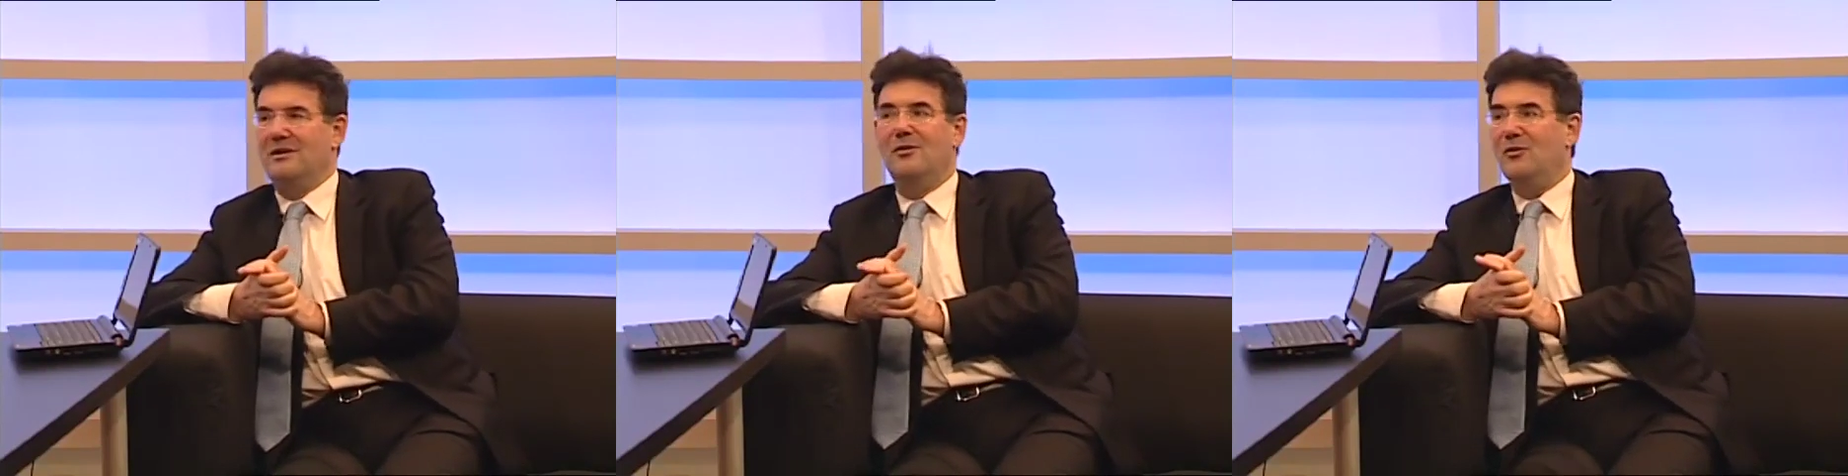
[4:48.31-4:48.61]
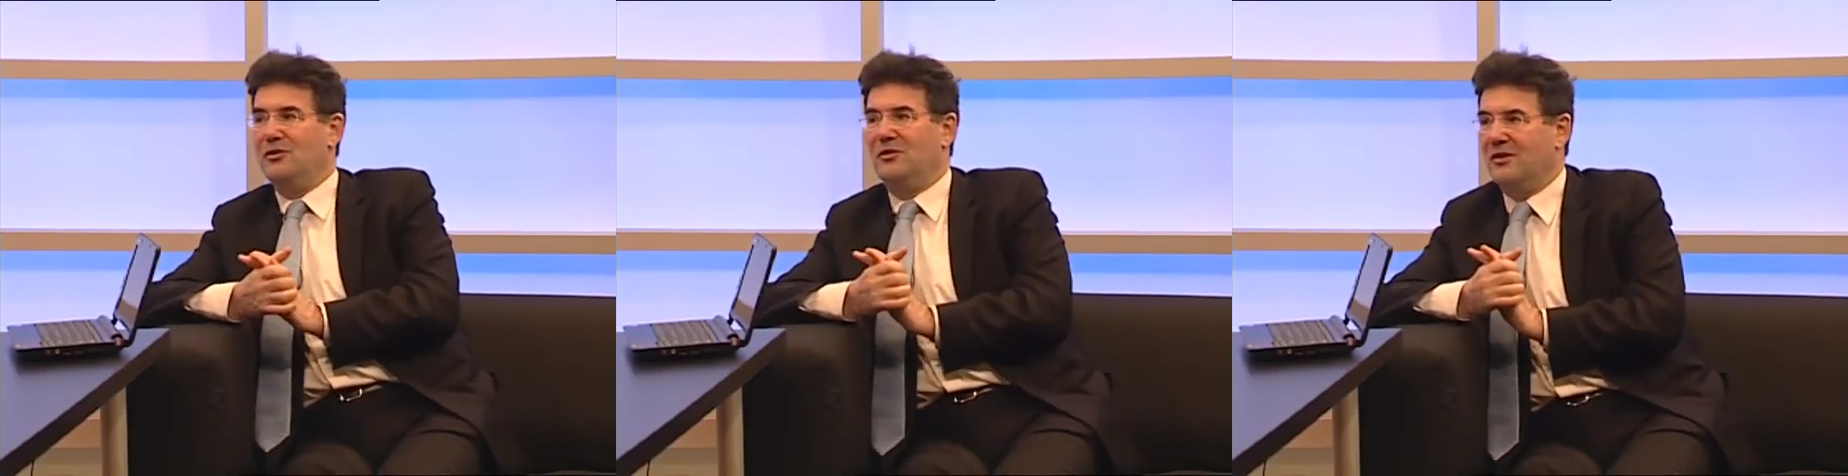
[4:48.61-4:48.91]

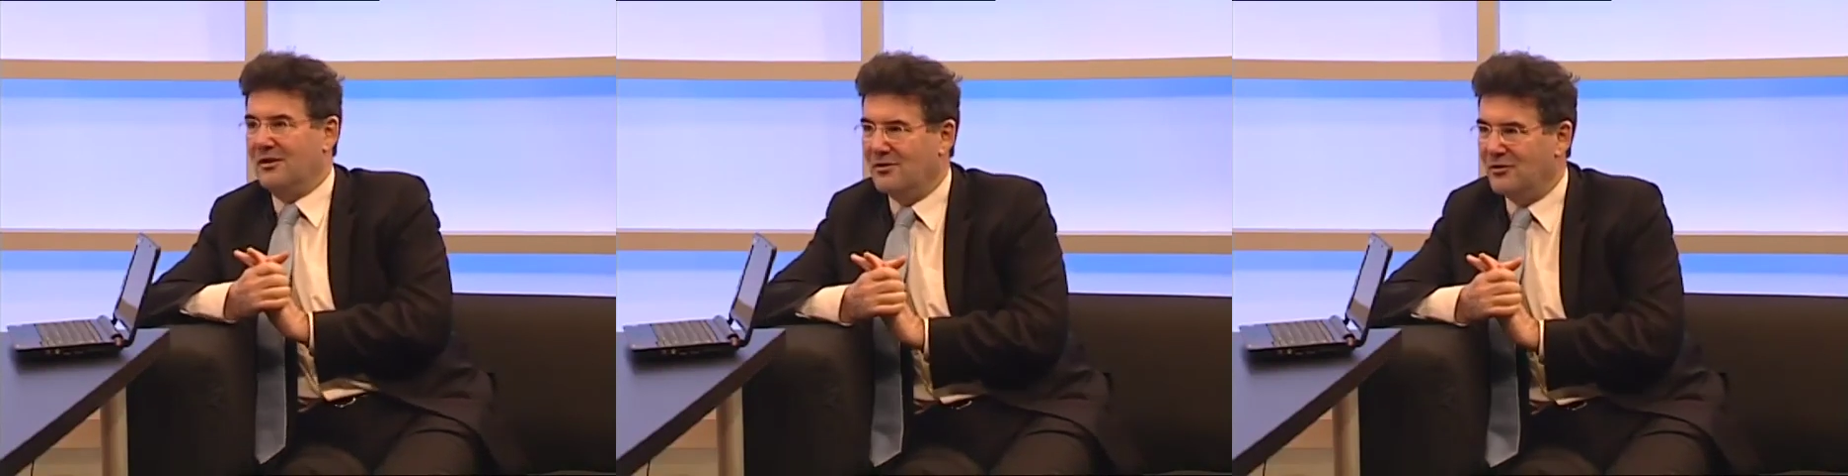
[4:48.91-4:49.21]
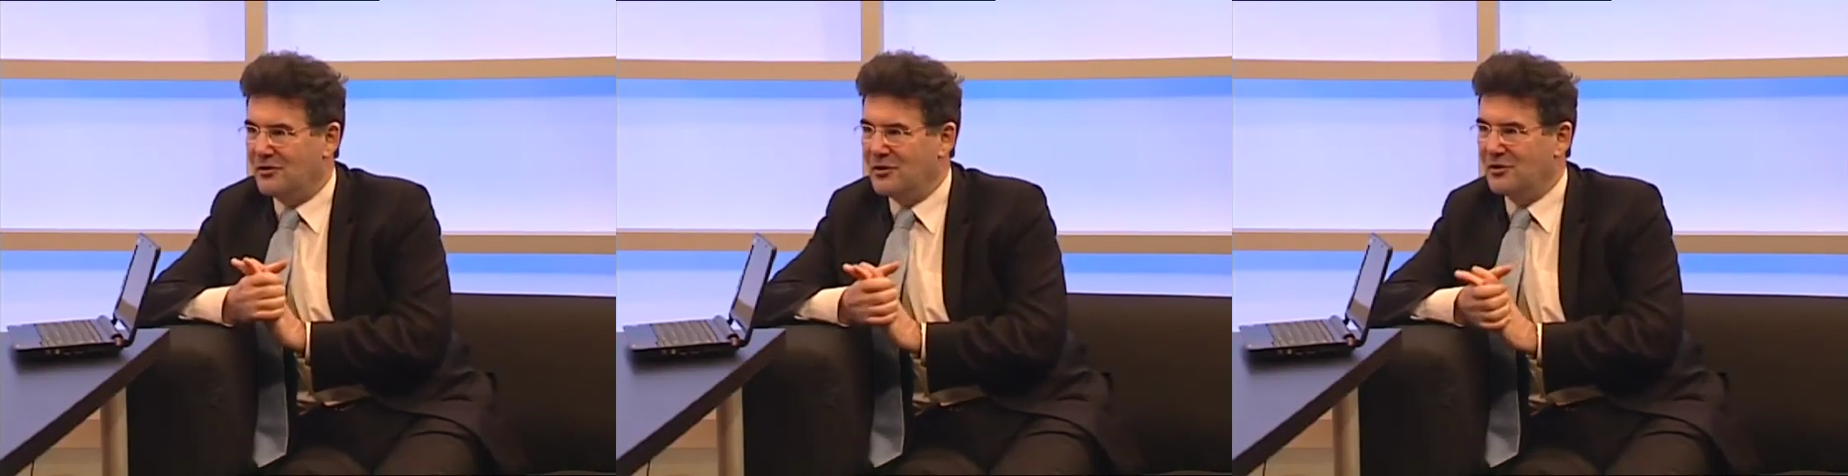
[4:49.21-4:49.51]
not just our
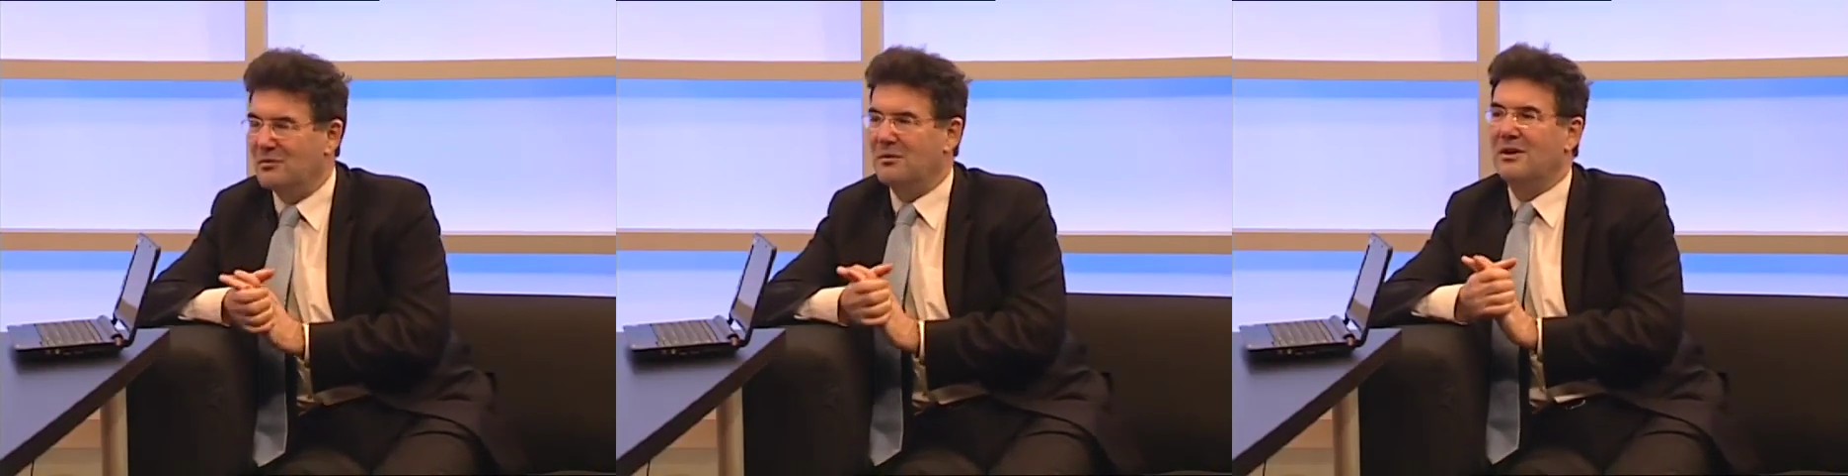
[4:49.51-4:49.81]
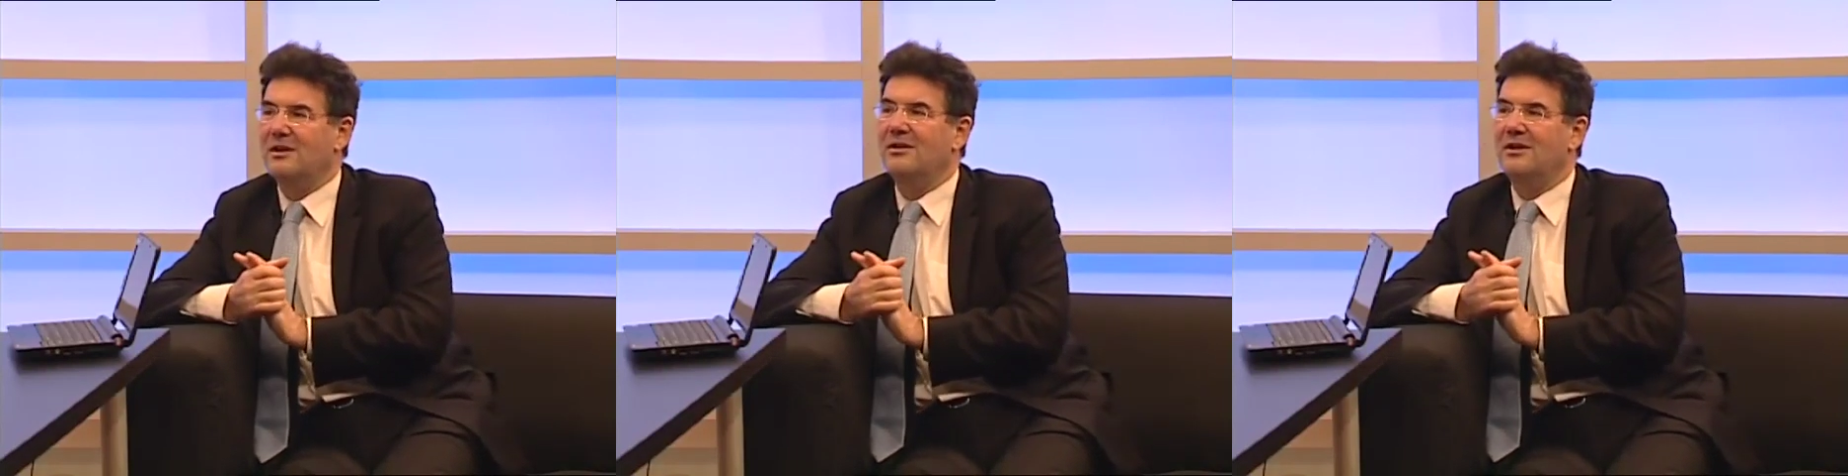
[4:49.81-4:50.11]
constitution, but
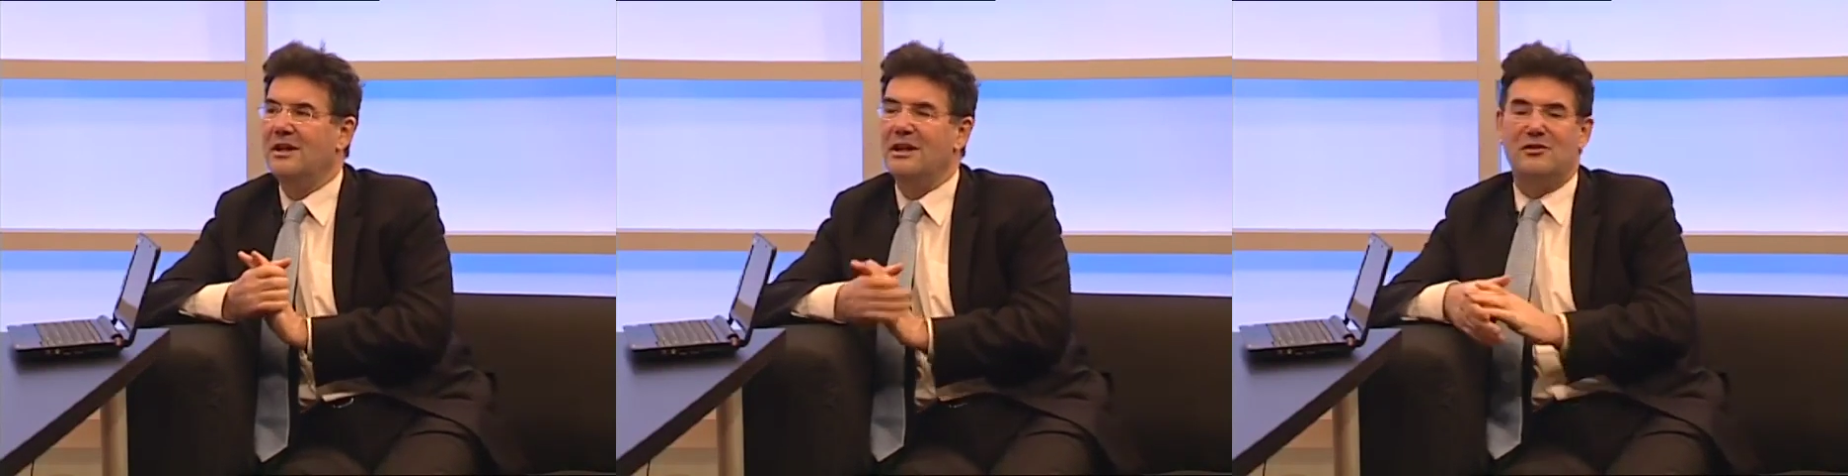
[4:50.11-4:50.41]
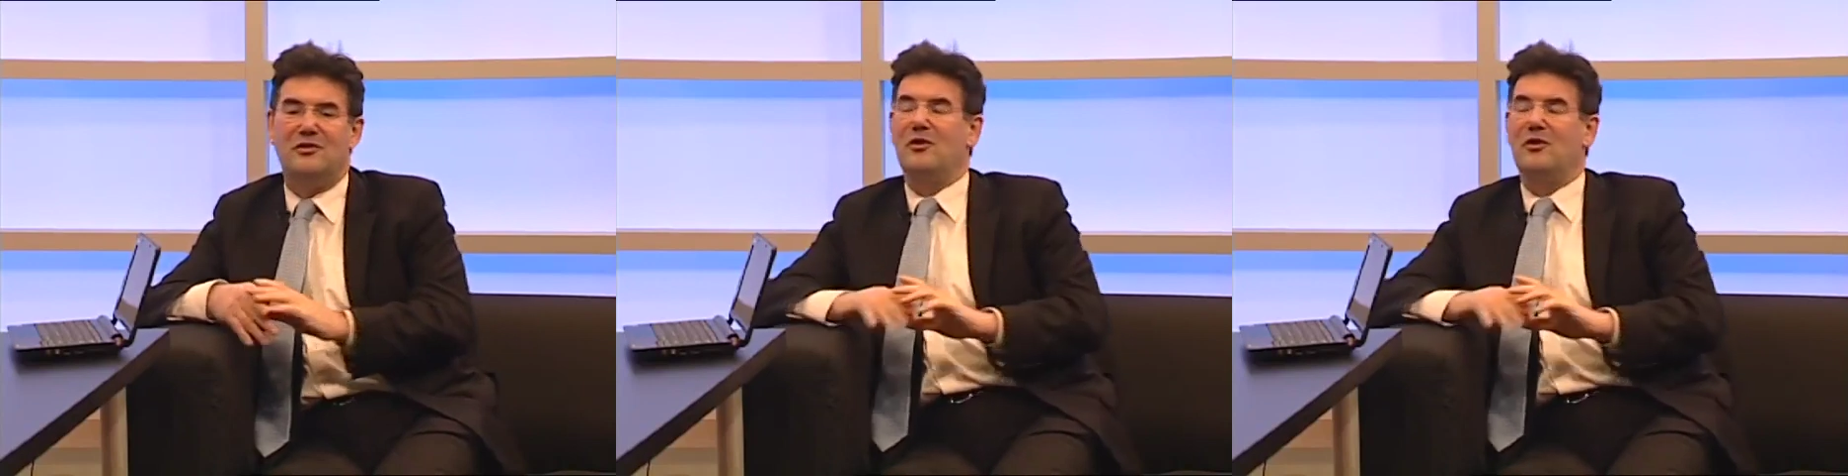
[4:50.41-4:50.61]
our entire nation.